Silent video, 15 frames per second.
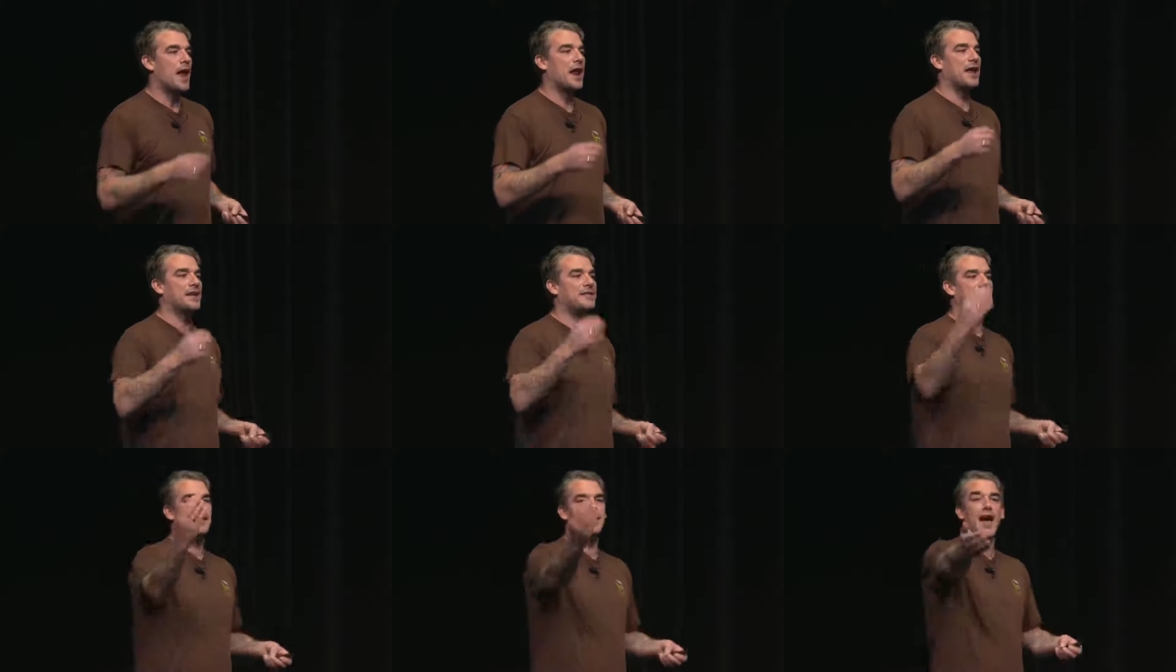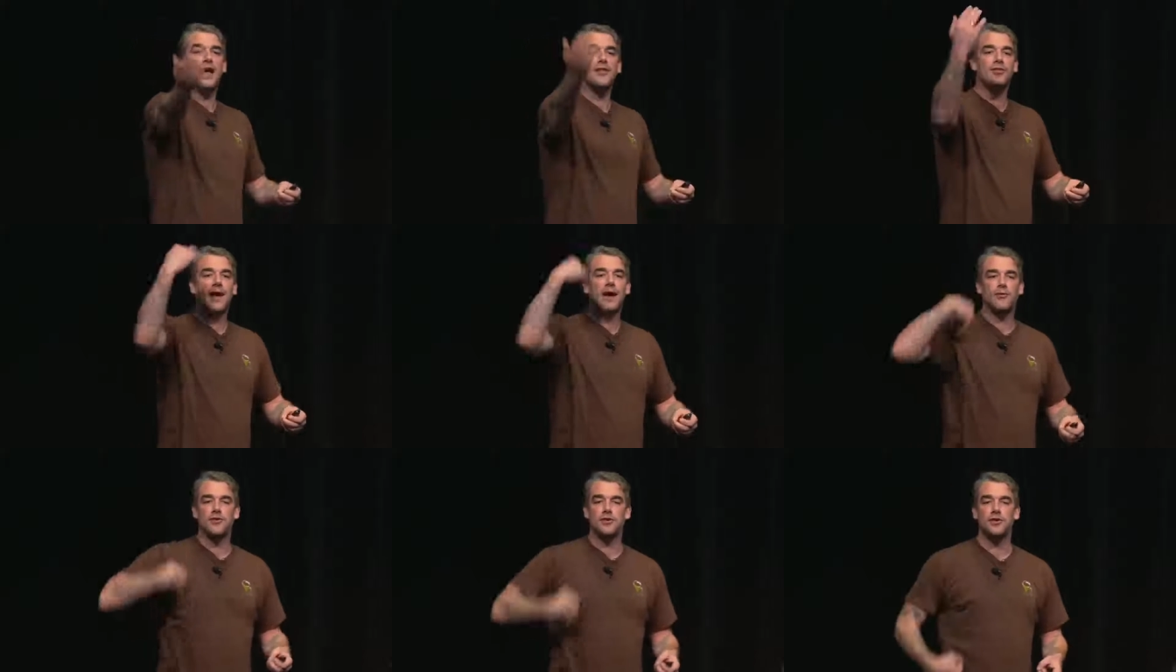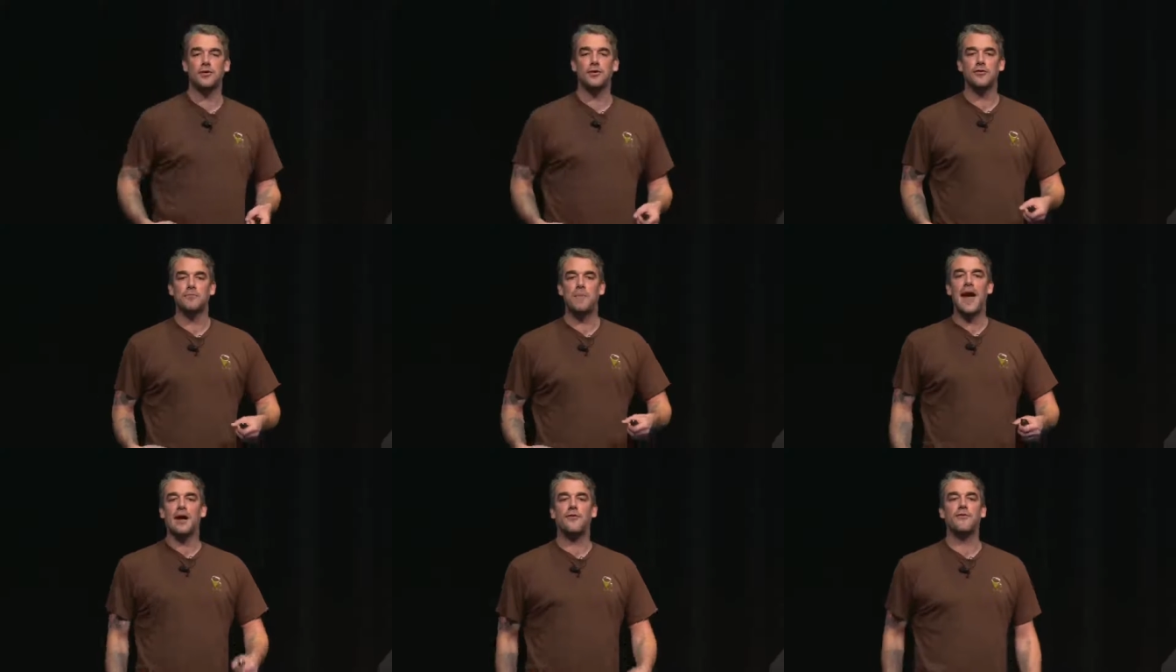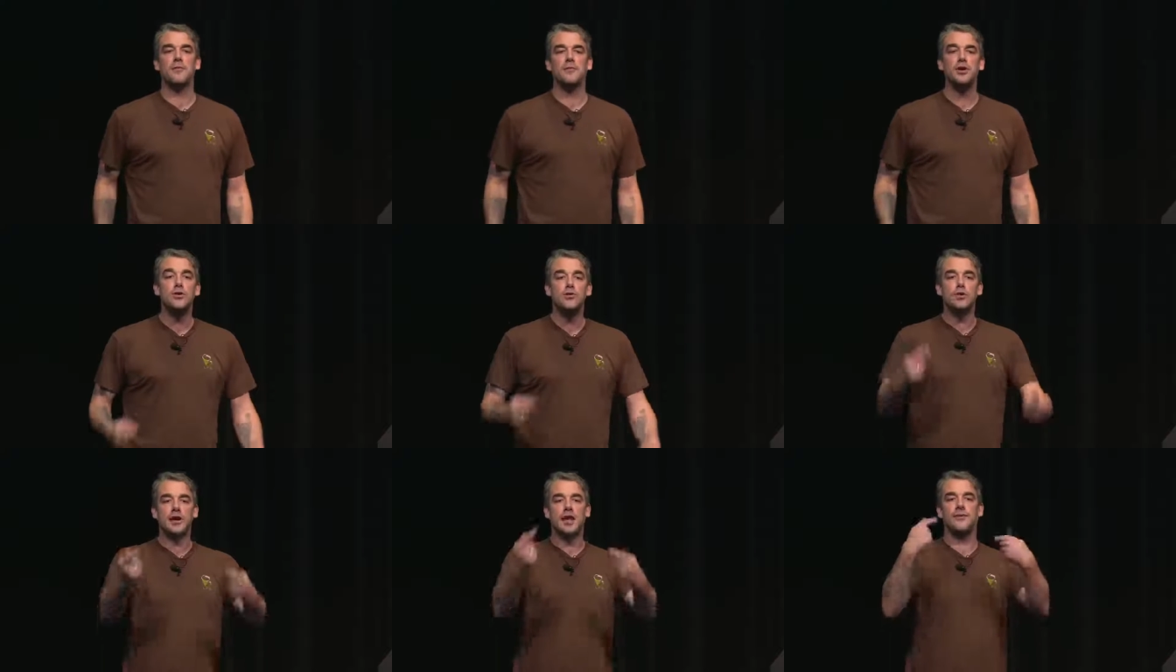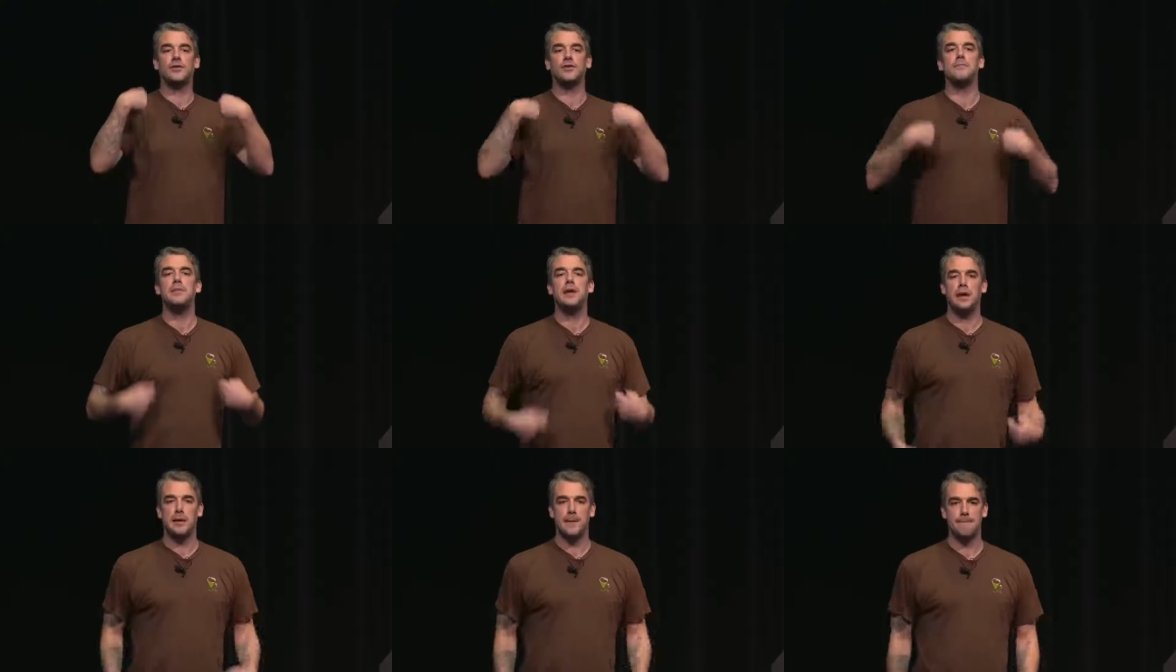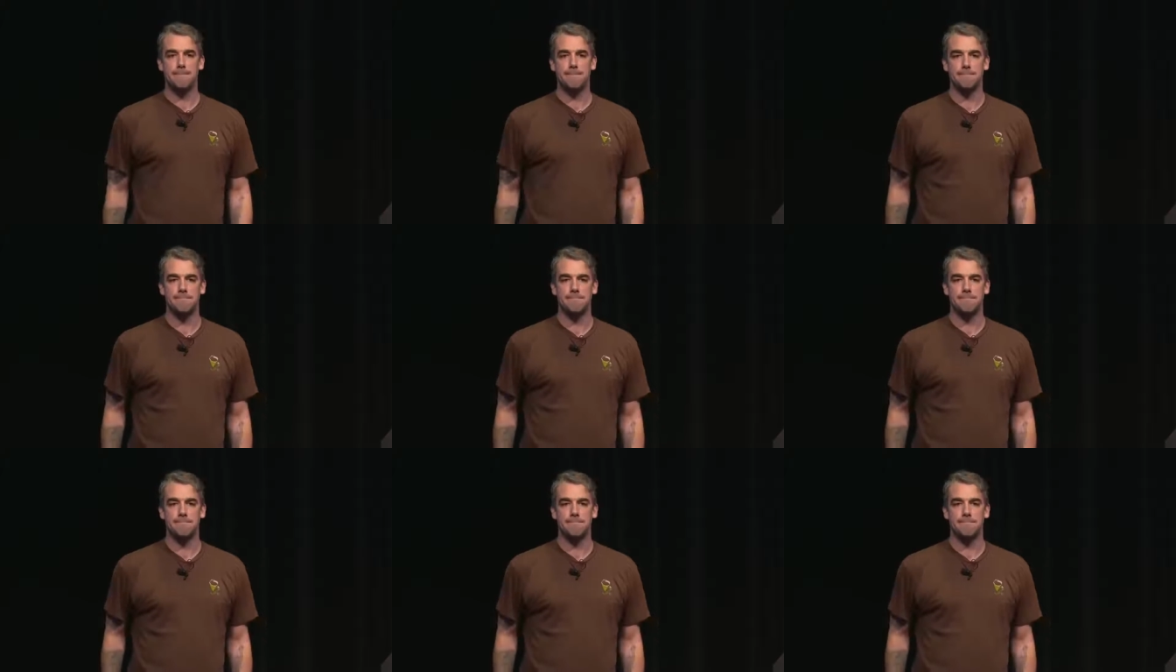and I could take 9,000 euros back from you and give it to me.